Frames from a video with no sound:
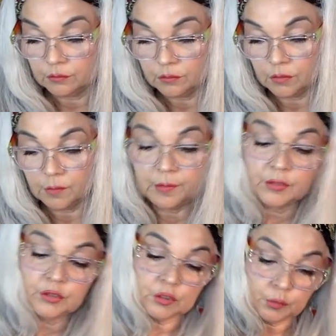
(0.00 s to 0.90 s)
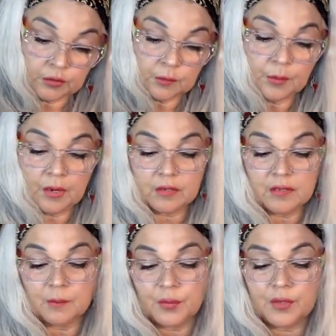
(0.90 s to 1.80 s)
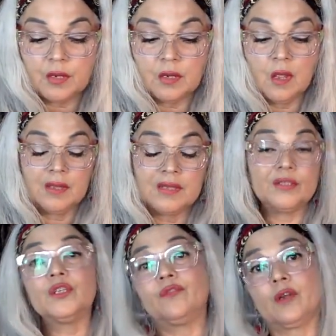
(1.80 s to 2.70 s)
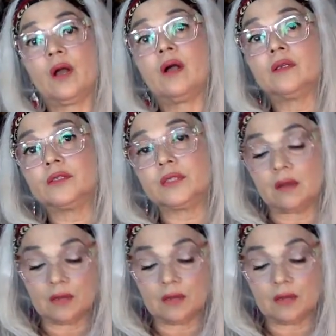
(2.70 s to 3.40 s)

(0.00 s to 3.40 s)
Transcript: Or maybe I'll just put the pair and then put in because they're different colors now.